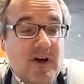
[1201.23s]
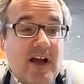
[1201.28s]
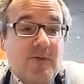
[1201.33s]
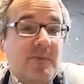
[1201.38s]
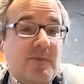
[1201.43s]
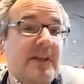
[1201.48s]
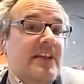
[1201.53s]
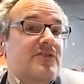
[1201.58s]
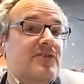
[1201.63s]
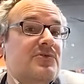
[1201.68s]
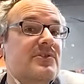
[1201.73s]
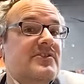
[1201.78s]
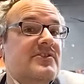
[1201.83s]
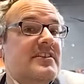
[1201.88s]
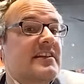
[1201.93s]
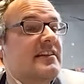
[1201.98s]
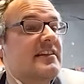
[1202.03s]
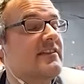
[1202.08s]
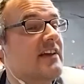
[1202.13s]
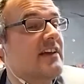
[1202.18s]
i'd be
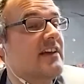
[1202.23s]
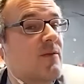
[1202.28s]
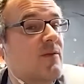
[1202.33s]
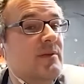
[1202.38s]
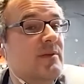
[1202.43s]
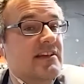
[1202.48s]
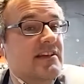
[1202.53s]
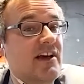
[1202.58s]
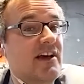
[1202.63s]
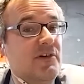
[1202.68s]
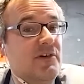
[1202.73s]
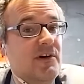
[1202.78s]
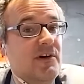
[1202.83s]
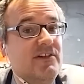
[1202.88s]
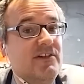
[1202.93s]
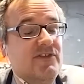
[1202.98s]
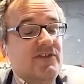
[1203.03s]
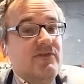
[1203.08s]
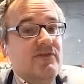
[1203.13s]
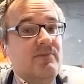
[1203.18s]
interested in how many other
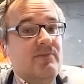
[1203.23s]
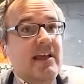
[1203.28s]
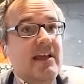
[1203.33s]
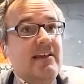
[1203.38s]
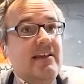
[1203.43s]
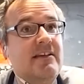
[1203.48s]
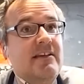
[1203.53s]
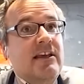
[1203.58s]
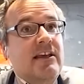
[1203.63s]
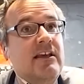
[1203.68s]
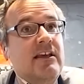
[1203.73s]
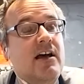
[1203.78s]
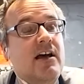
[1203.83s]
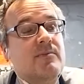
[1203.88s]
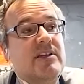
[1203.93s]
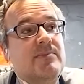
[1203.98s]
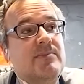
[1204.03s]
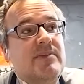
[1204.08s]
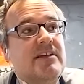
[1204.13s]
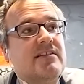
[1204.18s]
artists you've met i
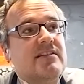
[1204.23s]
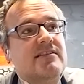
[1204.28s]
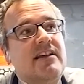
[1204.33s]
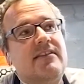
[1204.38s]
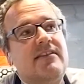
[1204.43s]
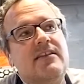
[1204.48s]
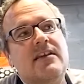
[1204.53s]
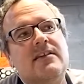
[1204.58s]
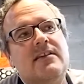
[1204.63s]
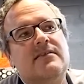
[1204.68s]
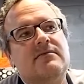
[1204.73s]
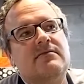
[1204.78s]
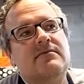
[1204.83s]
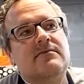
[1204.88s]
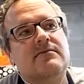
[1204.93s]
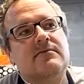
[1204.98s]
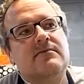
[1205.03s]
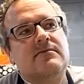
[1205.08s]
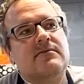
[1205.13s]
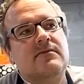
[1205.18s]
mean because i think
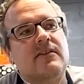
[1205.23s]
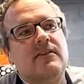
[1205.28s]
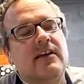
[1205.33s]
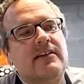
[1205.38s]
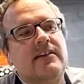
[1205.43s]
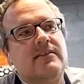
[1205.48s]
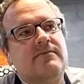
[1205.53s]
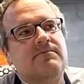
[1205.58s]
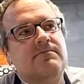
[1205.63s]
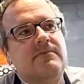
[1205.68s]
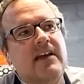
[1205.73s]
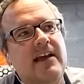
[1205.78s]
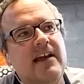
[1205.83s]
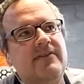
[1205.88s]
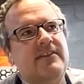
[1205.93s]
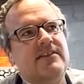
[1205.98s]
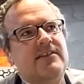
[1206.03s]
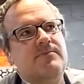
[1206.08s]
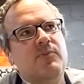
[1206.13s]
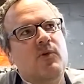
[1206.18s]
like
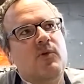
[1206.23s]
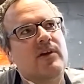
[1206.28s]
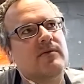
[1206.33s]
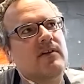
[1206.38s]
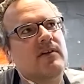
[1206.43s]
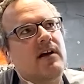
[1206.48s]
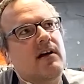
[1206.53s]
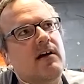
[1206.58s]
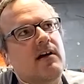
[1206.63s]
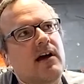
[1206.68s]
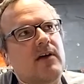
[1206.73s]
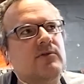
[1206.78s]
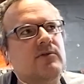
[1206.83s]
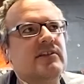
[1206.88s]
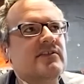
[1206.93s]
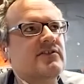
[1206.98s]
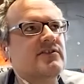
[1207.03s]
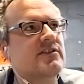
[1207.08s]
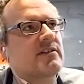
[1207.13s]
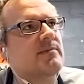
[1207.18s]
at this point i would
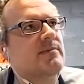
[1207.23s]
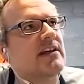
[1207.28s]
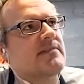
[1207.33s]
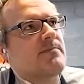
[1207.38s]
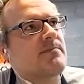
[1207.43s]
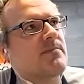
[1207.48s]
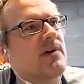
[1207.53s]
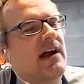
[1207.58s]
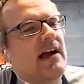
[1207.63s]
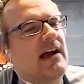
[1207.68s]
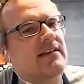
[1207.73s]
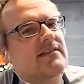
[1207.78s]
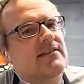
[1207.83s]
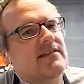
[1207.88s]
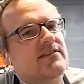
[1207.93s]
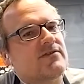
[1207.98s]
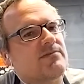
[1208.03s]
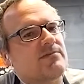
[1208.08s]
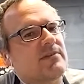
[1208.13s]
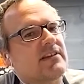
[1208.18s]
consider my
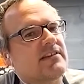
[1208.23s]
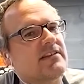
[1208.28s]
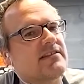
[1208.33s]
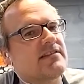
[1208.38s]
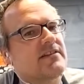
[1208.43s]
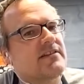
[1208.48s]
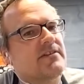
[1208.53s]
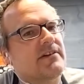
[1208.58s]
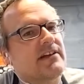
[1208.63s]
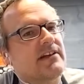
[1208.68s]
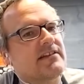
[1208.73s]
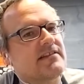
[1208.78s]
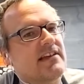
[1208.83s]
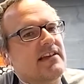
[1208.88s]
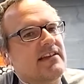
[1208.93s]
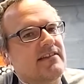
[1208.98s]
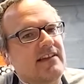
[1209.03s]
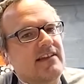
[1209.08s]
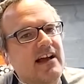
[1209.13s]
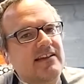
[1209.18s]
practice really serious
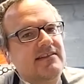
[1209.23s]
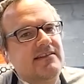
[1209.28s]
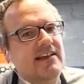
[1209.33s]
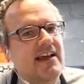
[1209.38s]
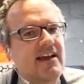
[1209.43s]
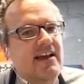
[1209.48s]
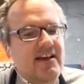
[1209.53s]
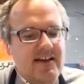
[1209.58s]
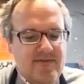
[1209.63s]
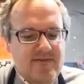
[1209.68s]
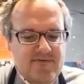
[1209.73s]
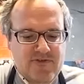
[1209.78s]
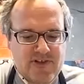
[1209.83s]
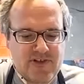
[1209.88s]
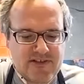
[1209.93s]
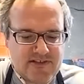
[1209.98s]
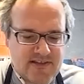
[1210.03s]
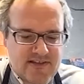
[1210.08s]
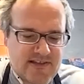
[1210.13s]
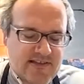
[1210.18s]
and not to have
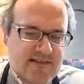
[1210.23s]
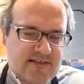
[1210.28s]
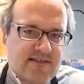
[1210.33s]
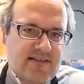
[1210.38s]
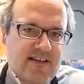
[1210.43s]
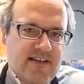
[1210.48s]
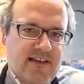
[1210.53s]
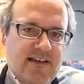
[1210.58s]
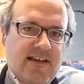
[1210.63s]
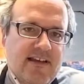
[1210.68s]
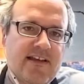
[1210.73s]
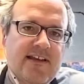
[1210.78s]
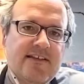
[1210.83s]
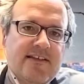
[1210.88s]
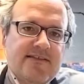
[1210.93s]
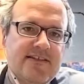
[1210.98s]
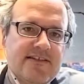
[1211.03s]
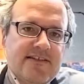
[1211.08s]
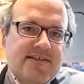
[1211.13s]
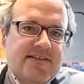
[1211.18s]
just this
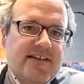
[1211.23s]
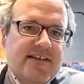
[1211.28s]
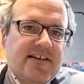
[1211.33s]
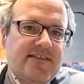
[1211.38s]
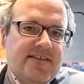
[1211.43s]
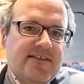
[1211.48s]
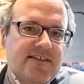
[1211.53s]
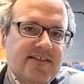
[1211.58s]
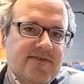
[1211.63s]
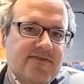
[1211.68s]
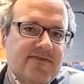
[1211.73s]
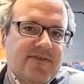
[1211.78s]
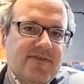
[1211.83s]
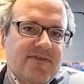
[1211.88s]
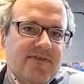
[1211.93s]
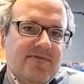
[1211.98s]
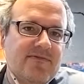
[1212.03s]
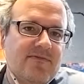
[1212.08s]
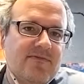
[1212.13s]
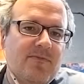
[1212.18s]
distinctive
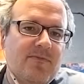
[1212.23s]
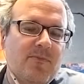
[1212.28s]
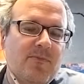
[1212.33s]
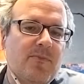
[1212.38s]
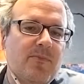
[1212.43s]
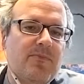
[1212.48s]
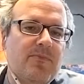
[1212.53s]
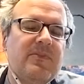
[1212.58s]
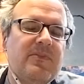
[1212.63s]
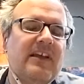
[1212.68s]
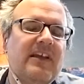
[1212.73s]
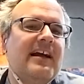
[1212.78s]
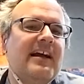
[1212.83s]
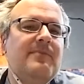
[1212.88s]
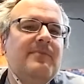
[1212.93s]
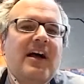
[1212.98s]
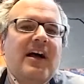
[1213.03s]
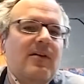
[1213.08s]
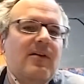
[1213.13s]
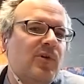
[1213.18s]
like
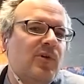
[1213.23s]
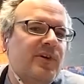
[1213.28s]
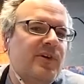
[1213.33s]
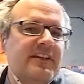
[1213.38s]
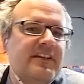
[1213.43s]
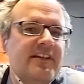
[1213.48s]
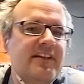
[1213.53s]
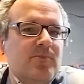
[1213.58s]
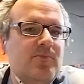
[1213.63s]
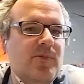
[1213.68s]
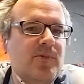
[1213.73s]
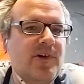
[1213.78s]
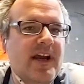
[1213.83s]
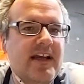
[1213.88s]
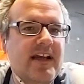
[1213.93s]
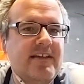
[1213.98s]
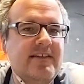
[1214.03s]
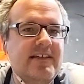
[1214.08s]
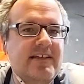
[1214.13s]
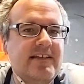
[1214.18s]
i'm not working on
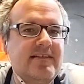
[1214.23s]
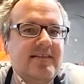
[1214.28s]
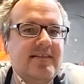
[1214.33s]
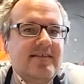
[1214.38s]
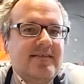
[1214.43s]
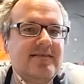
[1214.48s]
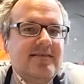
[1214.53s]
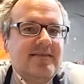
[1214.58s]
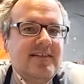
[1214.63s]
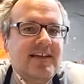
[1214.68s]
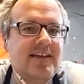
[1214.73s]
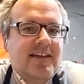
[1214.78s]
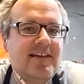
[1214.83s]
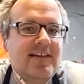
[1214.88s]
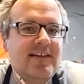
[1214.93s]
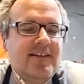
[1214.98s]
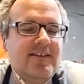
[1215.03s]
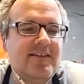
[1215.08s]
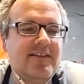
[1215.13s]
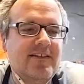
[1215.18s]
branding
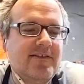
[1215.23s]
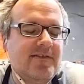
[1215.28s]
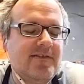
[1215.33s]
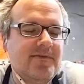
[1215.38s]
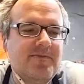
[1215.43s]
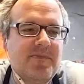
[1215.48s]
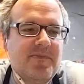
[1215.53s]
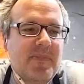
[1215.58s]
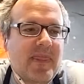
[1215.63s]
you know